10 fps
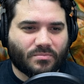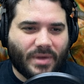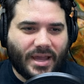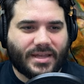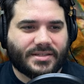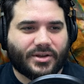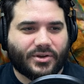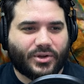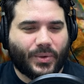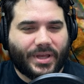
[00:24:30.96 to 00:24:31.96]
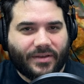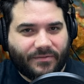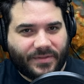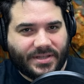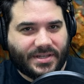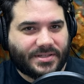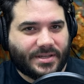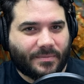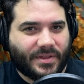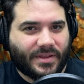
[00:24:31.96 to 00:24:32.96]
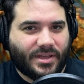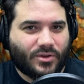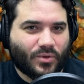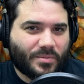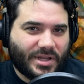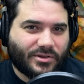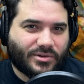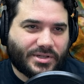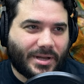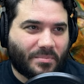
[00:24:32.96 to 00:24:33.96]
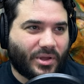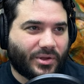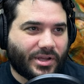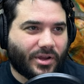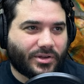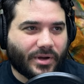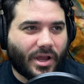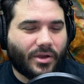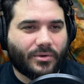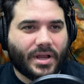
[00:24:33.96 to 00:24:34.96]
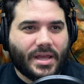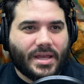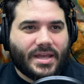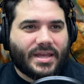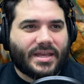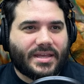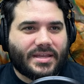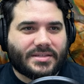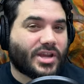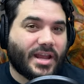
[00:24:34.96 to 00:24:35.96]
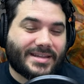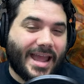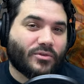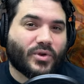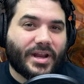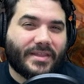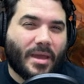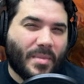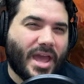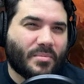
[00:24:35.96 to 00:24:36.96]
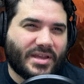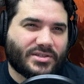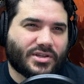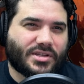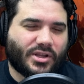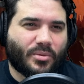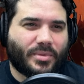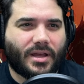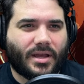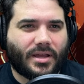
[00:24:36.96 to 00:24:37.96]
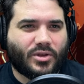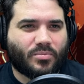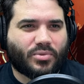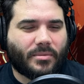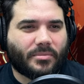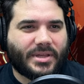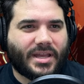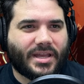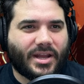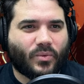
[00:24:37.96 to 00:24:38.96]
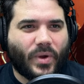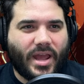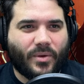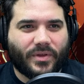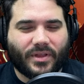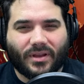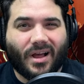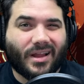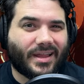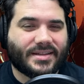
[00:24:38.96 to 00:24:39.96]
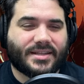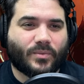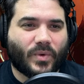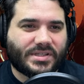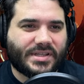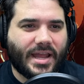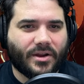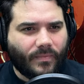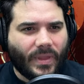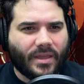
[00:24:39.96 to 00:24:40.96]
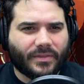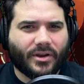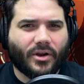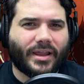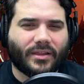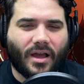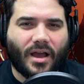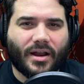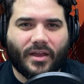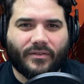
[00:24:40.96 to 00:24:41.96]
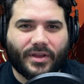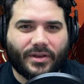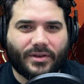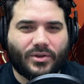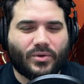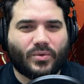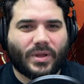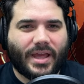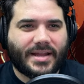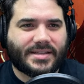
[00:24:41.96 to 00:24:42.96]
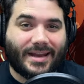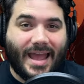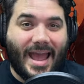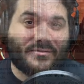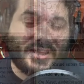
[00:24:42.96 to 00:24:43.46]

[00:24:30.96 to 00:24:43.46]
might consider doing, if this is something that you would be interested in building on your own, is downgrading that mana base just a little bit. You probably can get away with a lot less than what's there. There are a lot of new lands that have